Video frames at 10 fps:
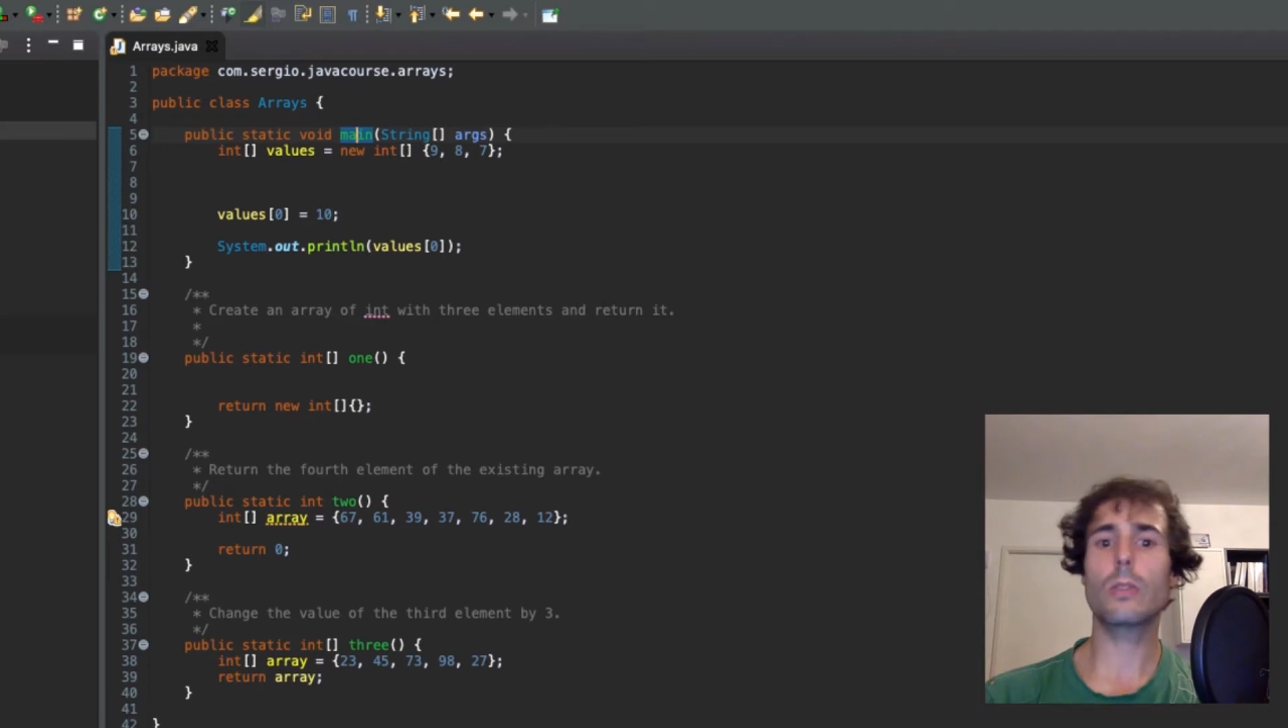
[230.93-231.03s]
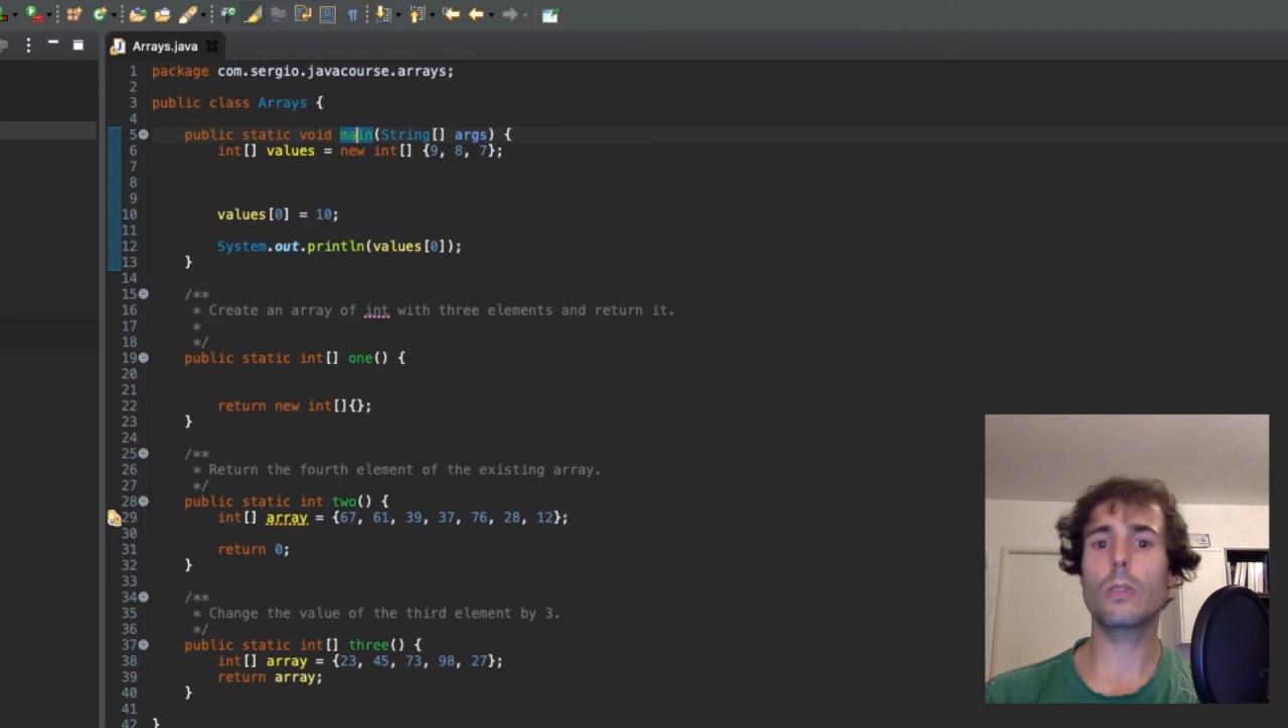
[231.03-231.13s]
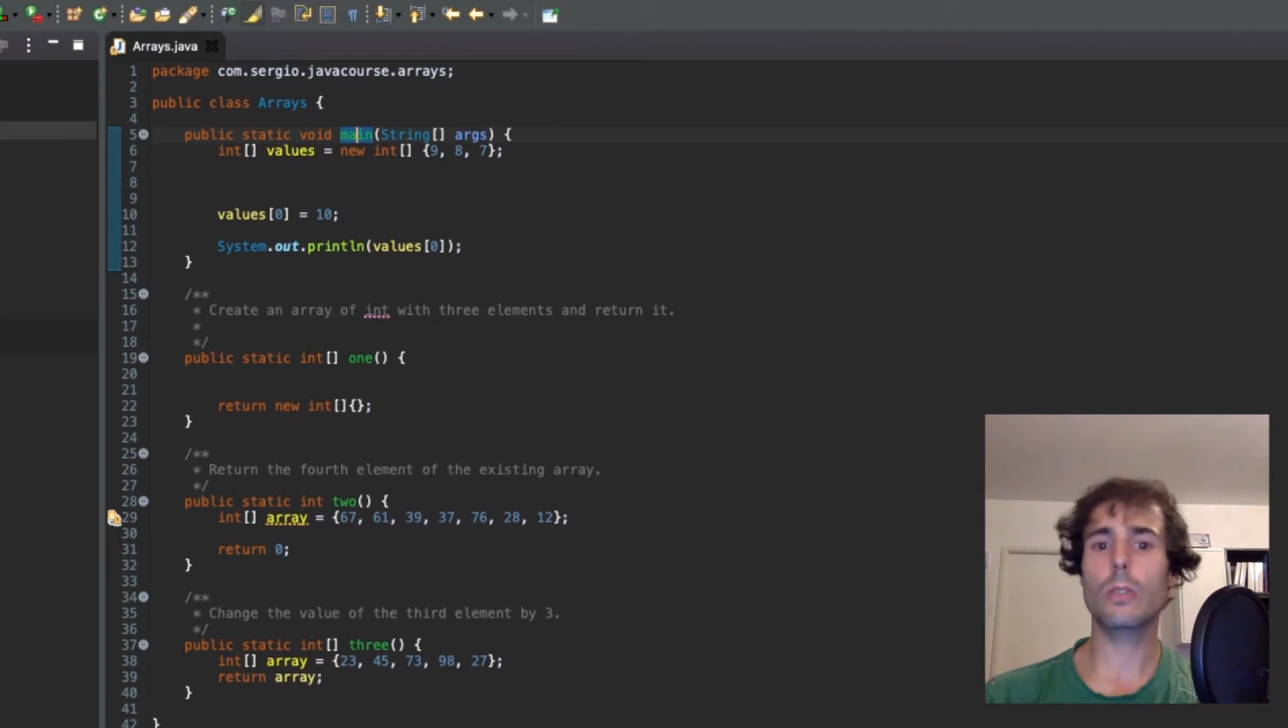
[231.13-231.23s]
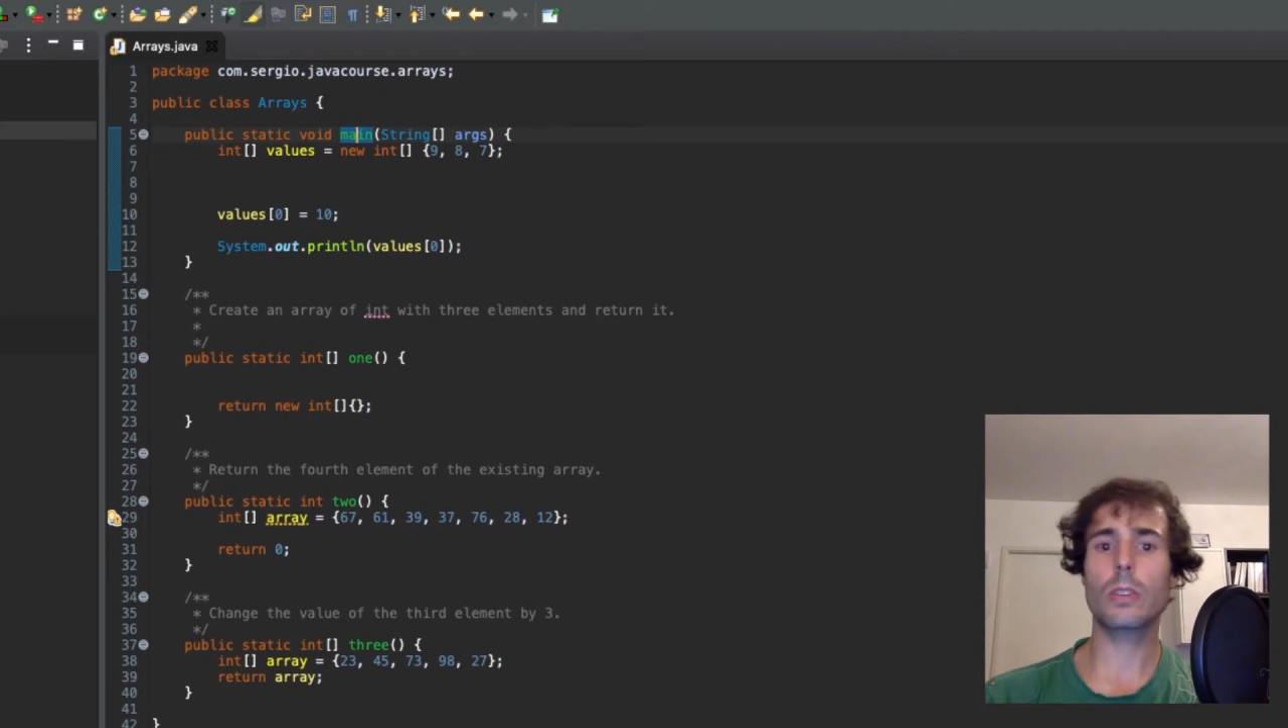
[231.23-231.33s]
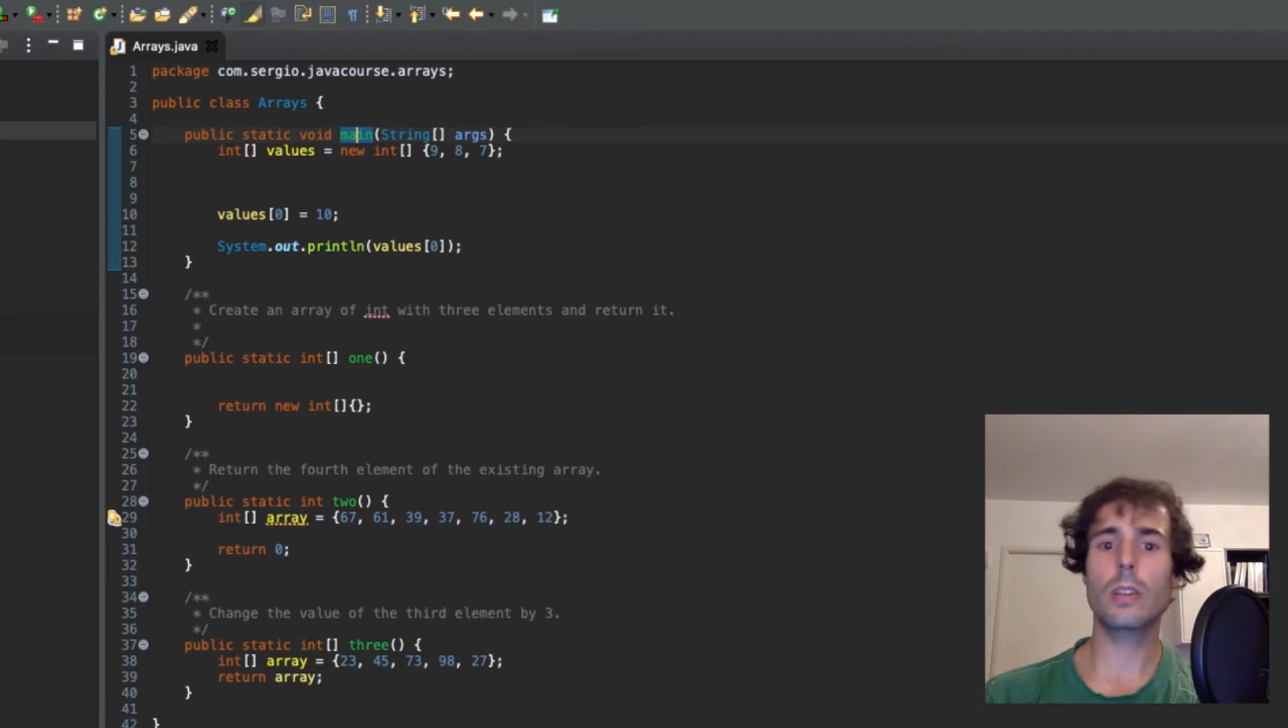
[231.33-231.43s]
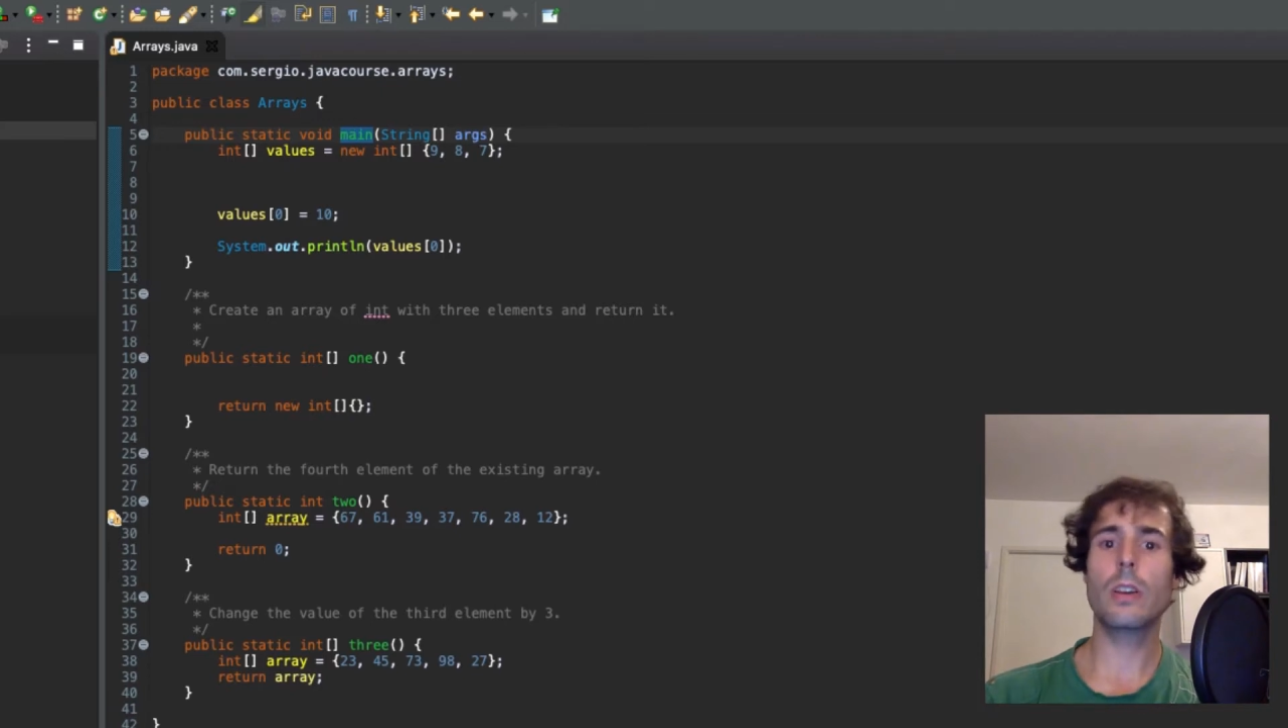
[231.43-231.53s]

to look